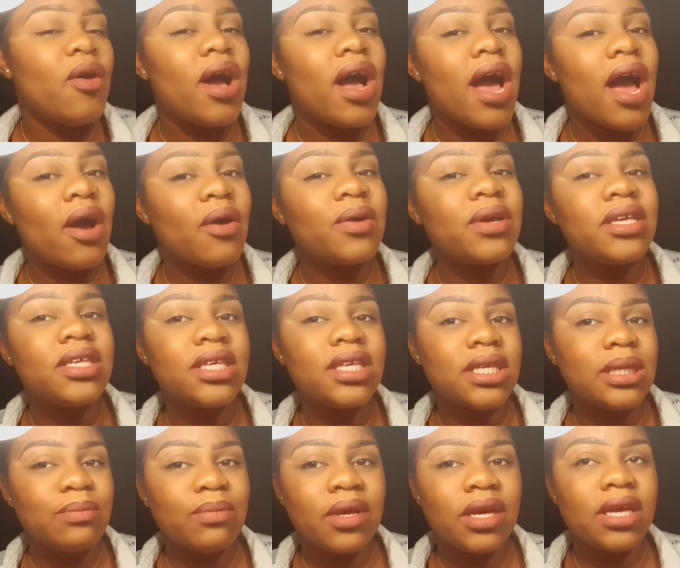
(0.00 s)
How he
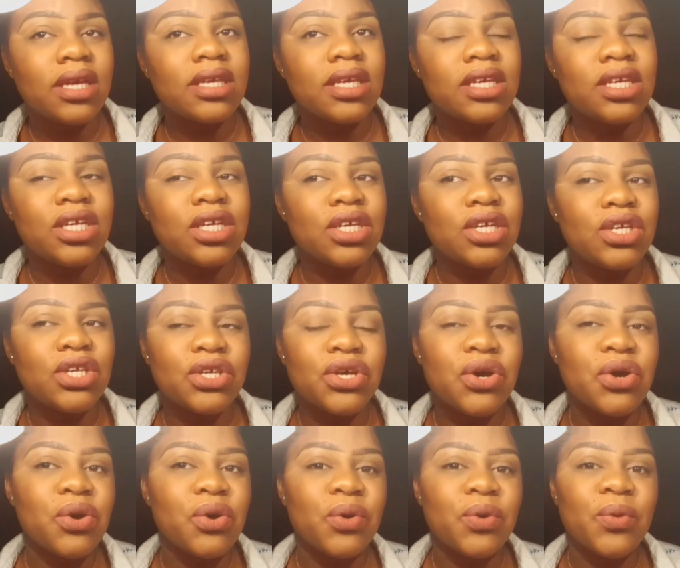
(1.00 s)
speaks is just
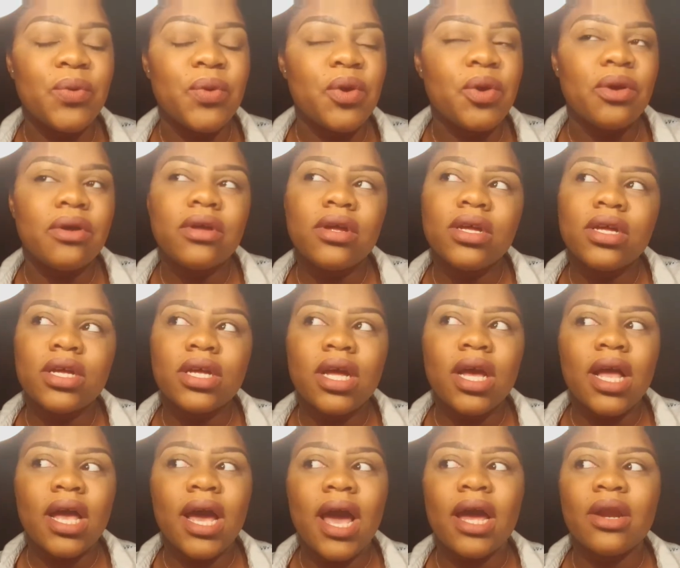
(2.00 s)
so,
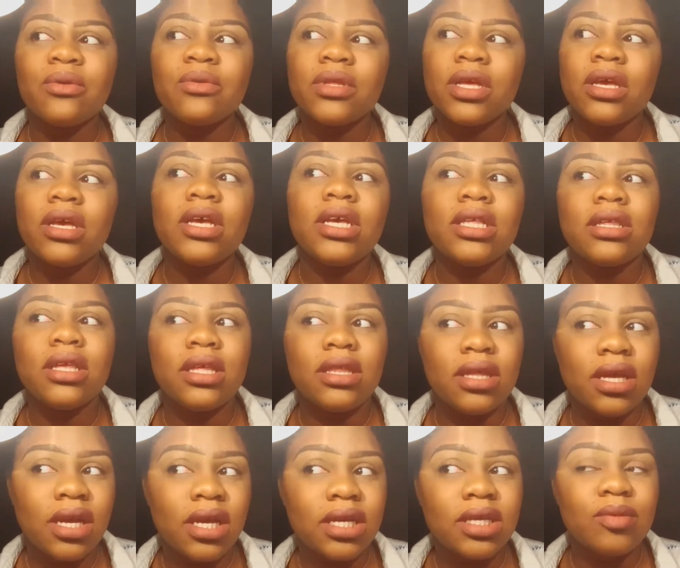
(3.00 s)
I don't think he
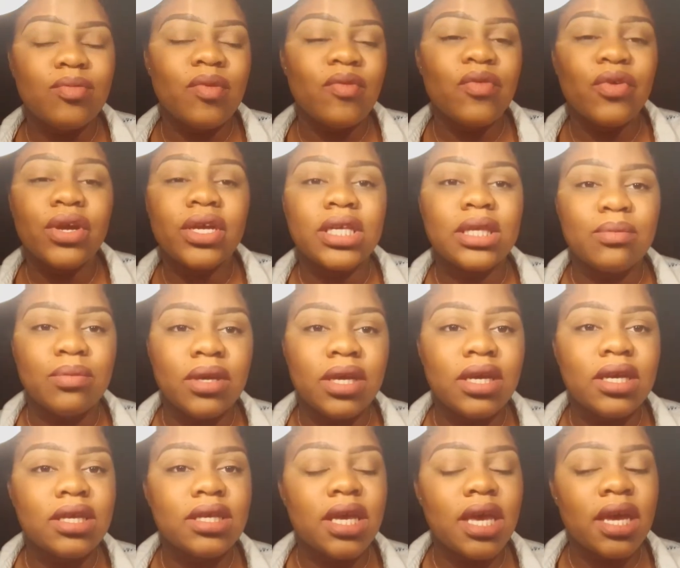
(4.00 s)
thinks before he
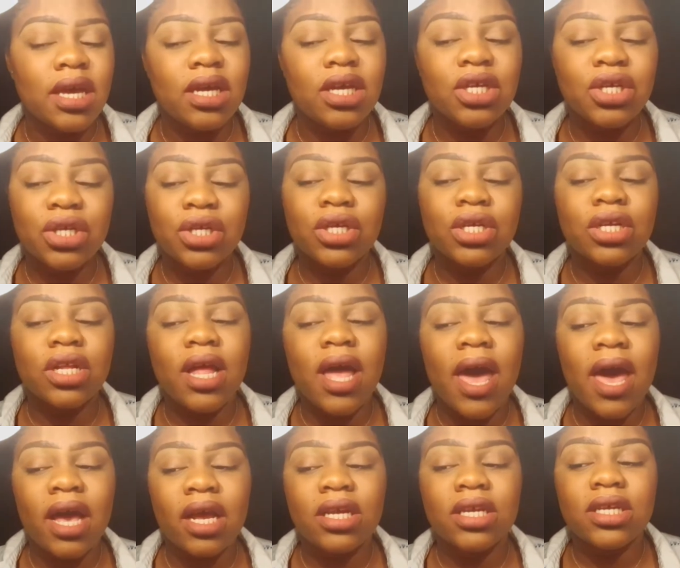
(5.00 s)
speaks, and he should
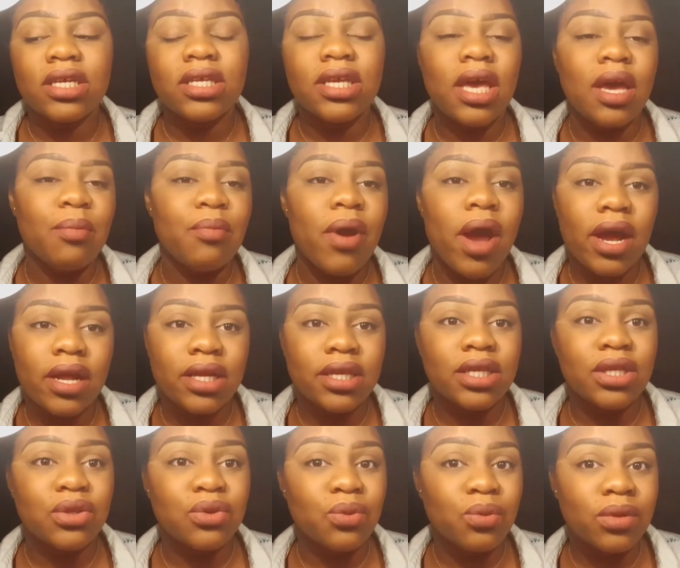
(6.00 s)
actually take
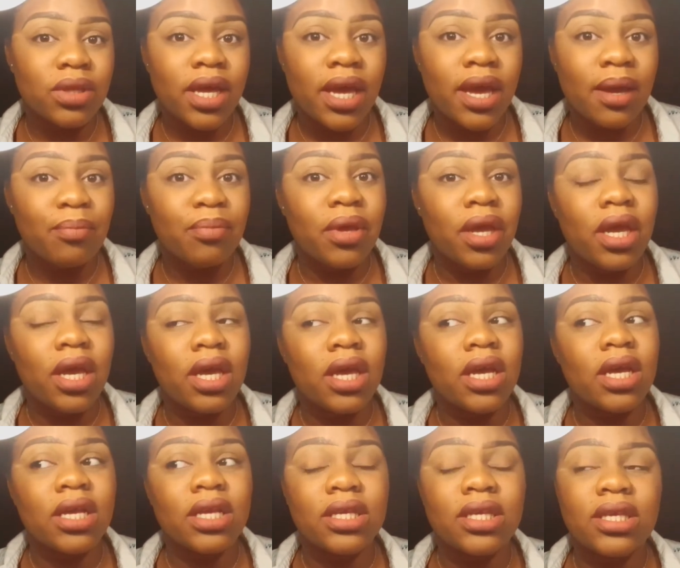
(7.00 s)
practice in doing that,
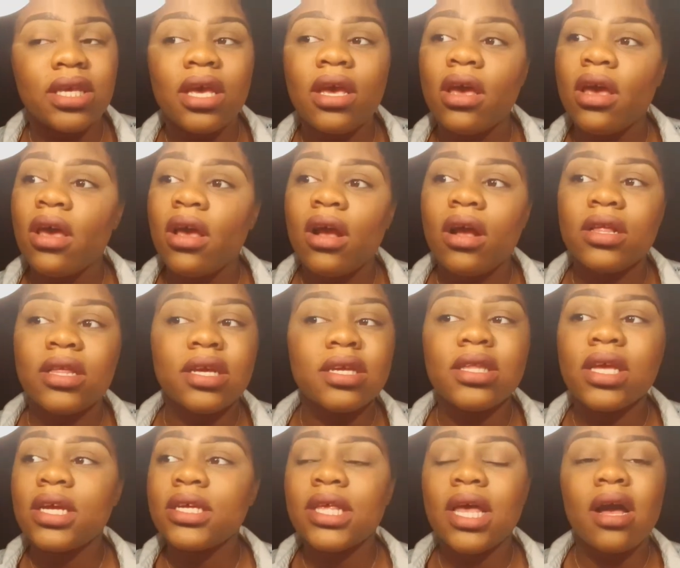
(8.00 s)
because
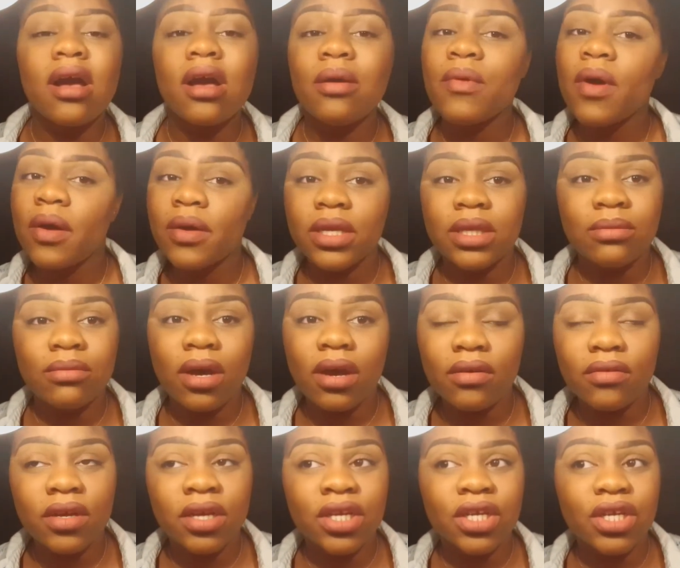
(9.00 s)
the things that come out of his
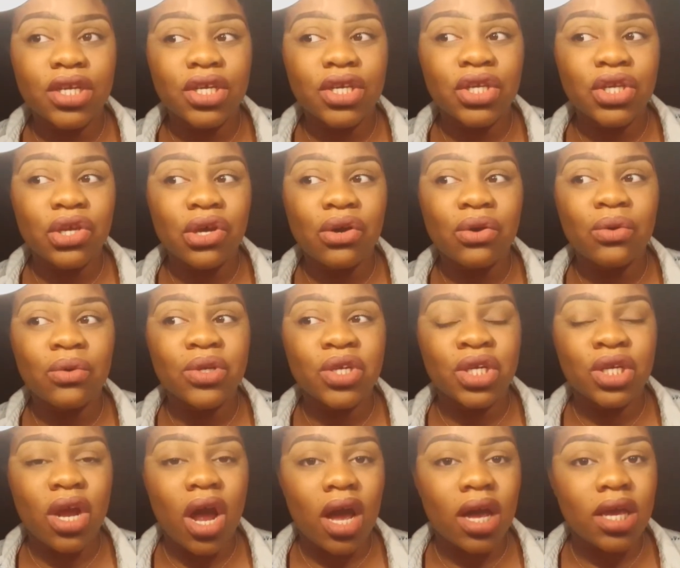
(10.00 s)
mouth is just so
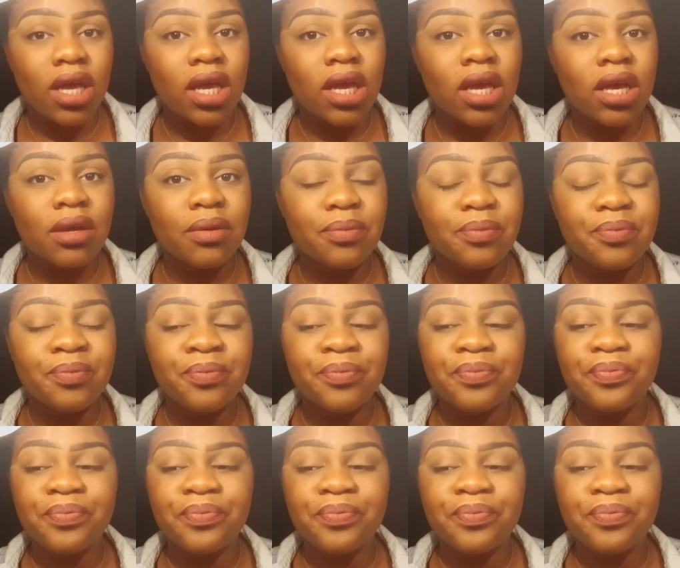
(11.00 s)
shocking.